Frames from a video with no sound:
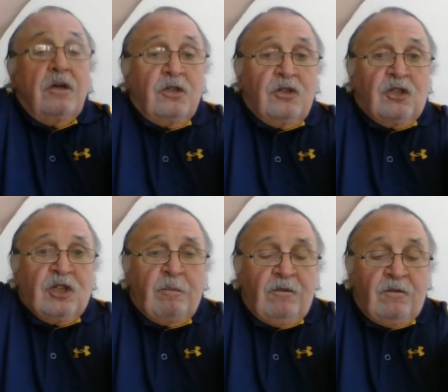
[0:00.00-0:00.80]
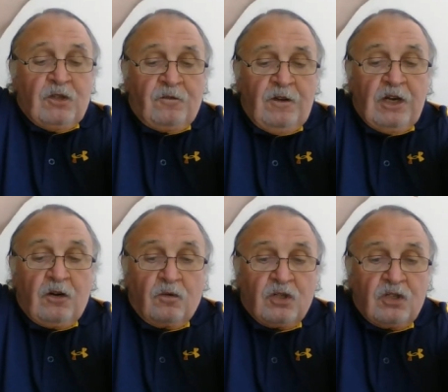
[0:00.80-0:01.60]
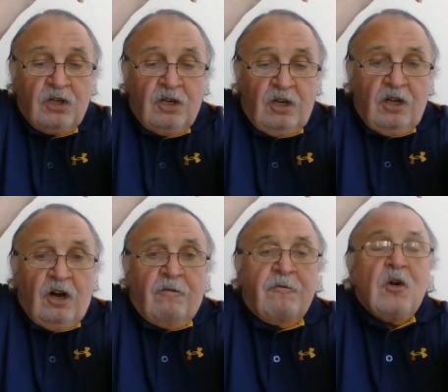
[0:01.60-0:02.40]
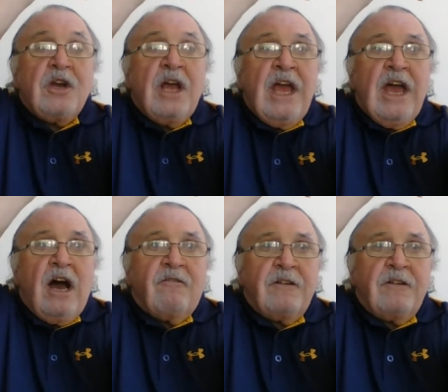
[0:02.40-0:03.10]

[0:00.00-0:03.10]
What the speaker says: to the tip of his fingers, 1.5 feet,